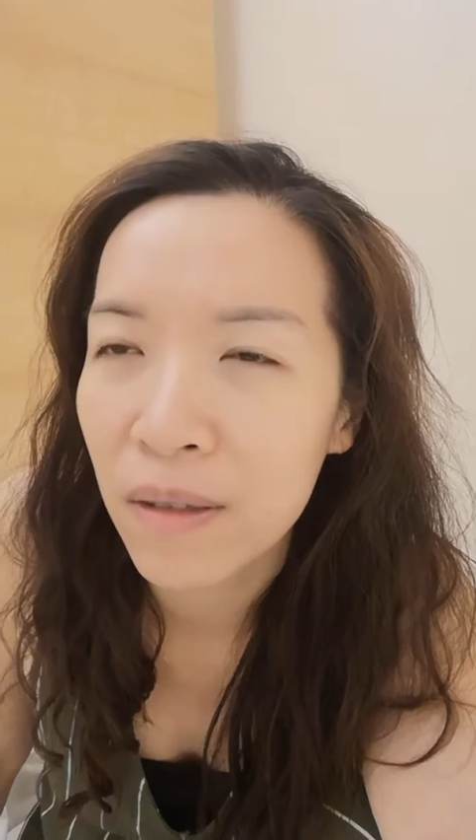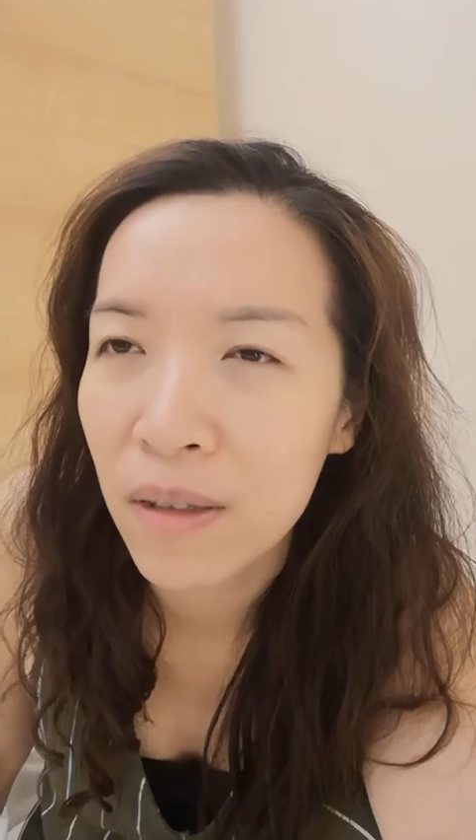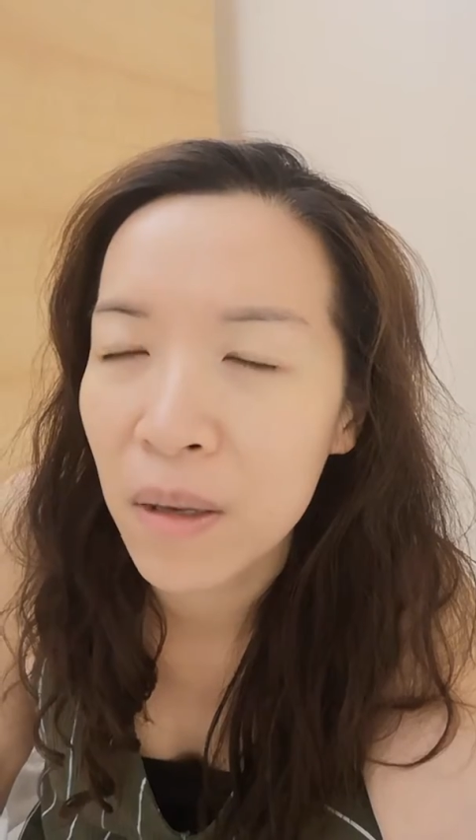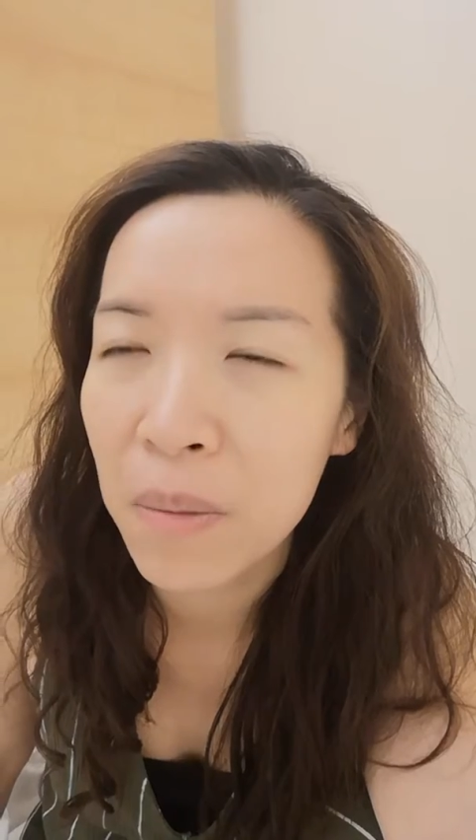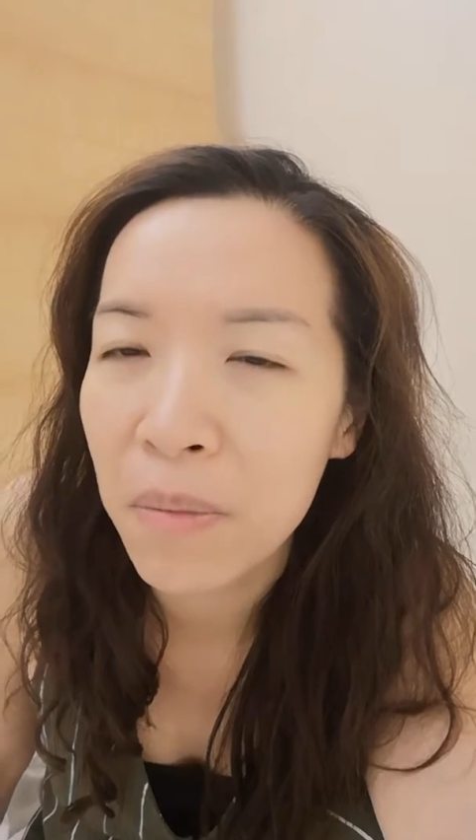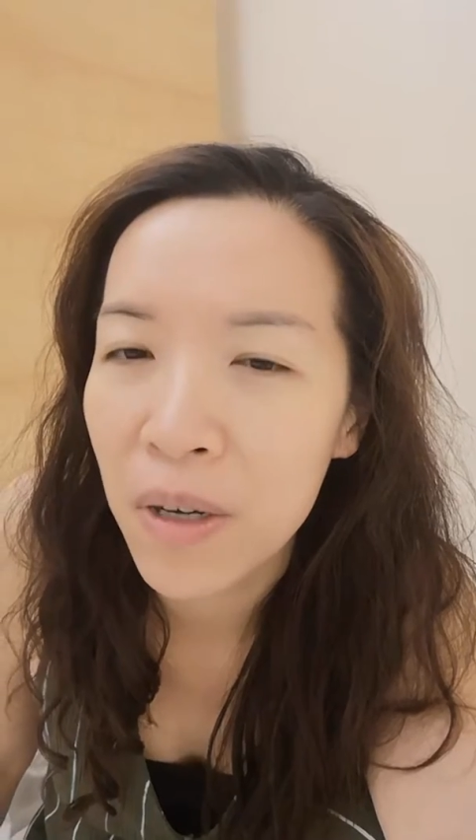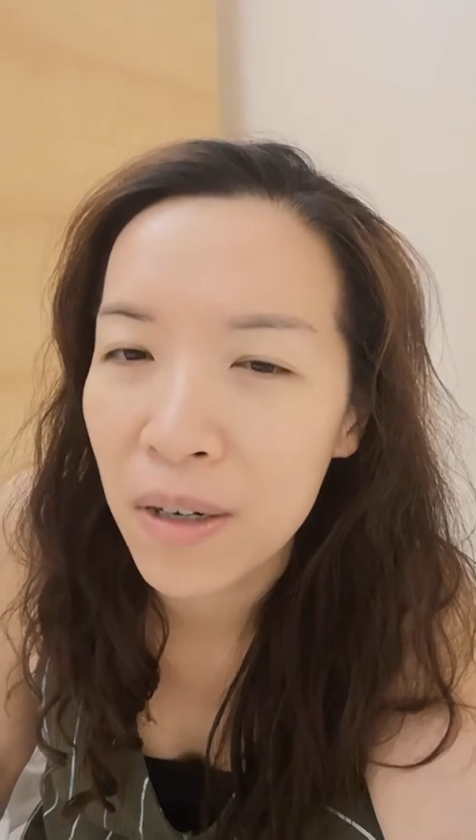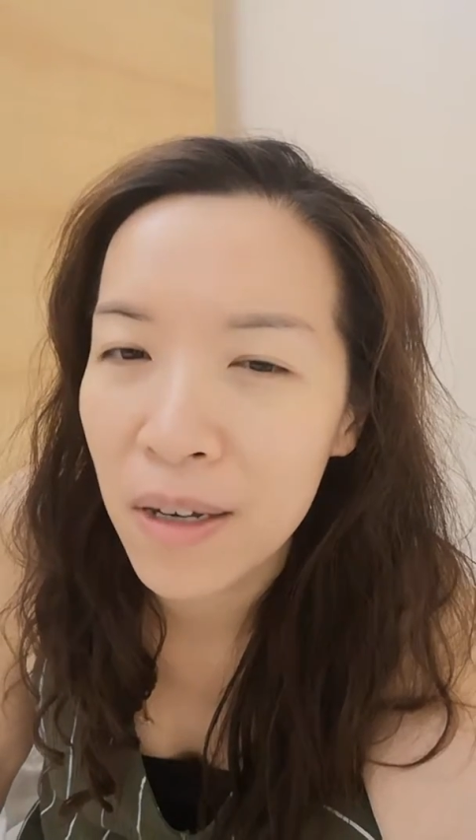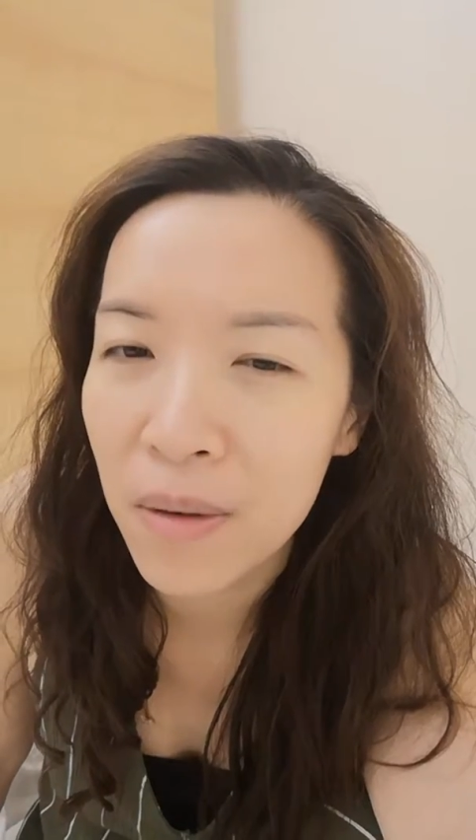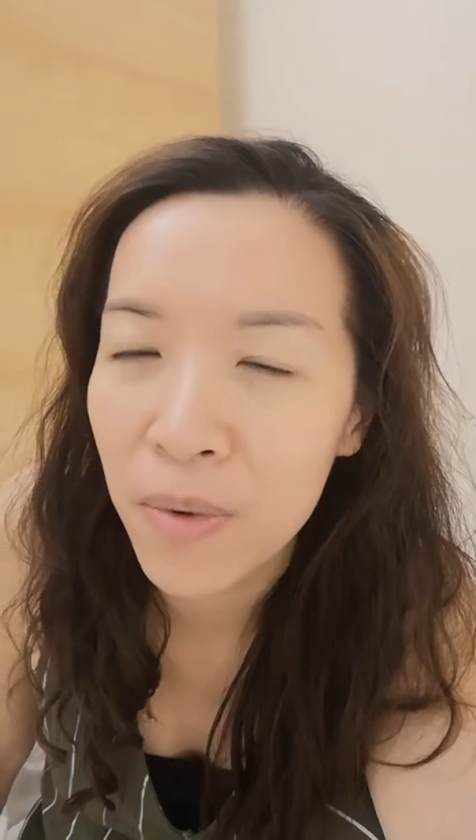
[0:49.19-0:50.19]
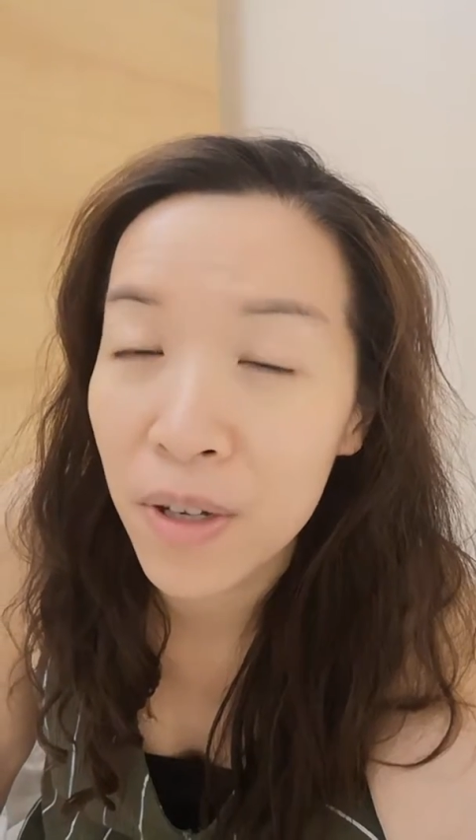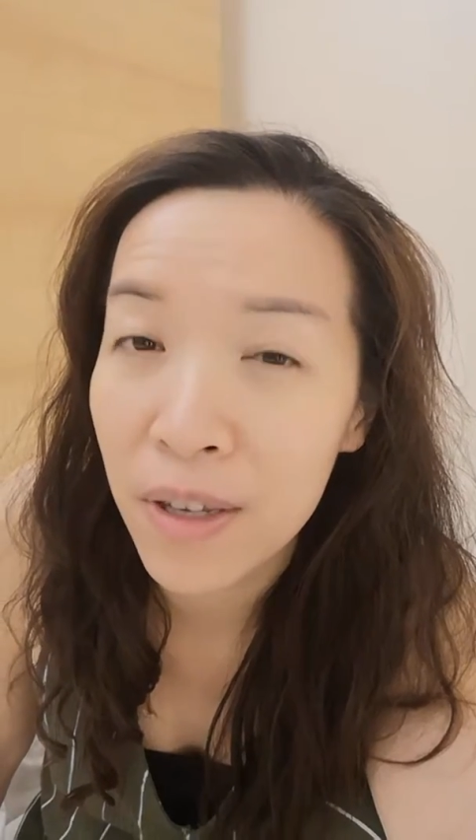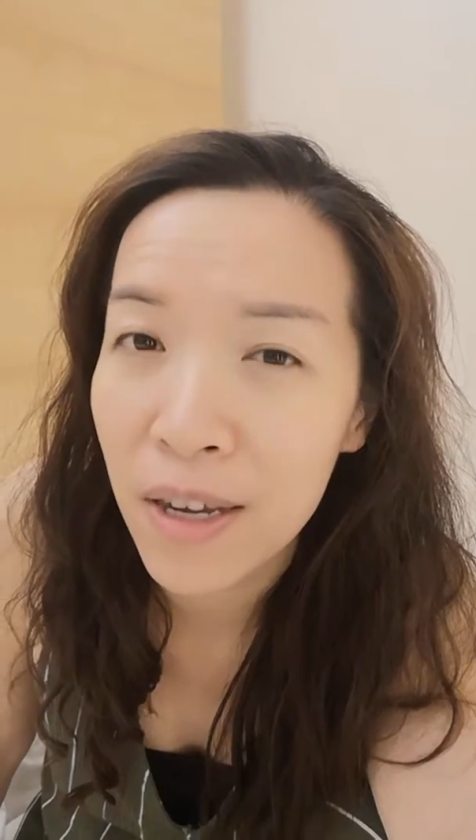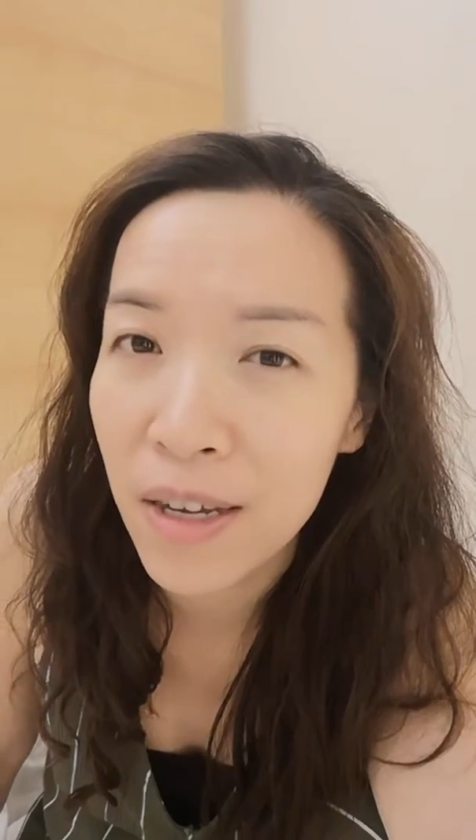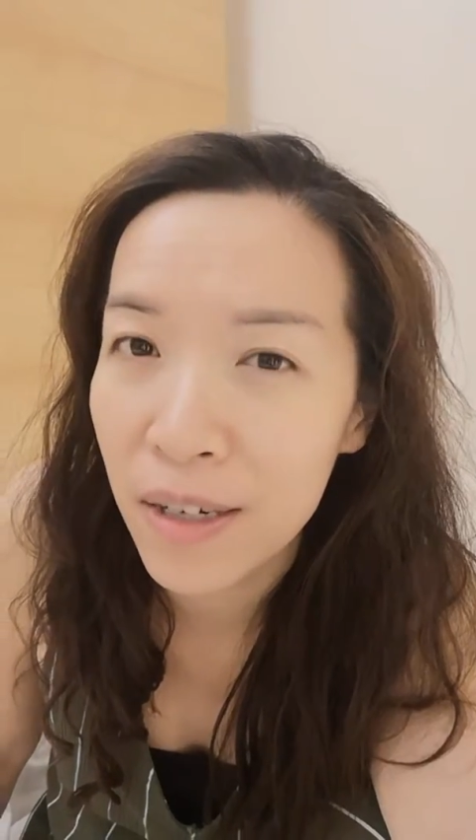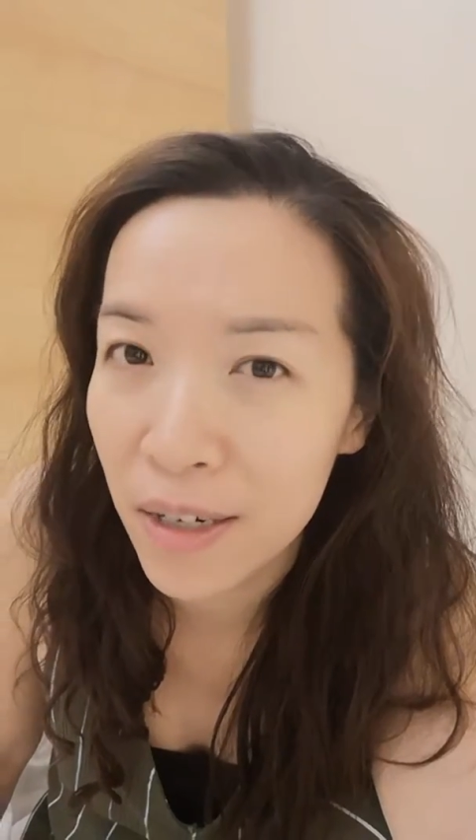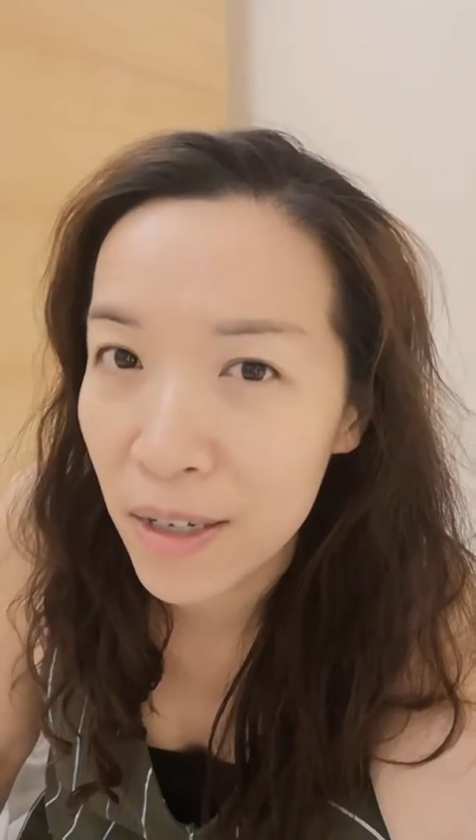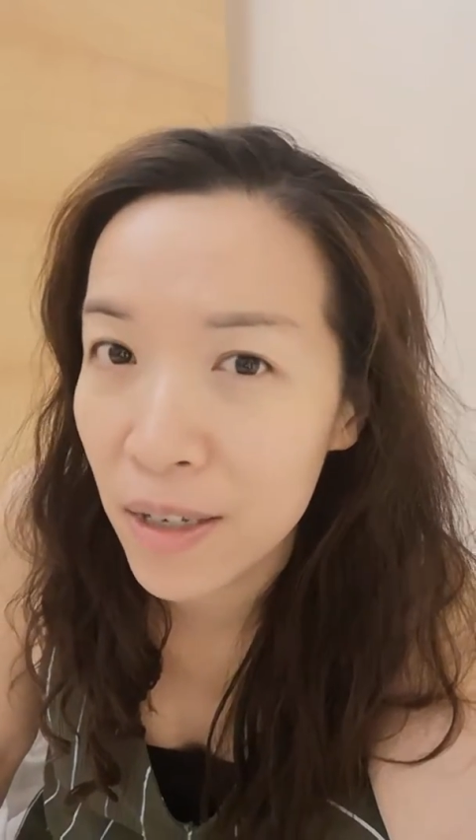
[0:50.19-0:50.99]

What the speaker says: somebody pretending